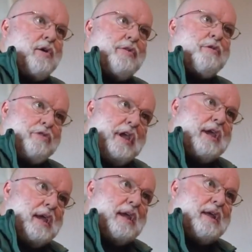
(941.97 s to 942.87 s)
are their
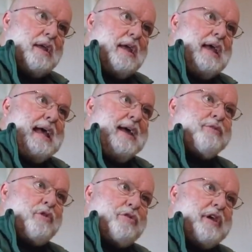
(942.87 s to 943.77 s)
thinking. Mm-hmm.
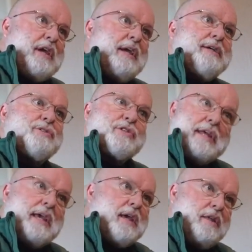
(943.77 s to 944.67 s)
And their thinking is
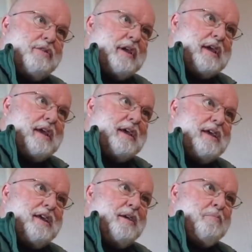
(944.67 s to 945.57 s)
stinking thinking
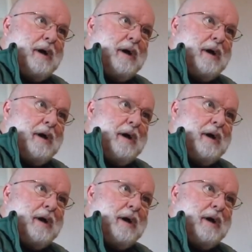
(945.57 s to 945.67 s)
mm-hmm.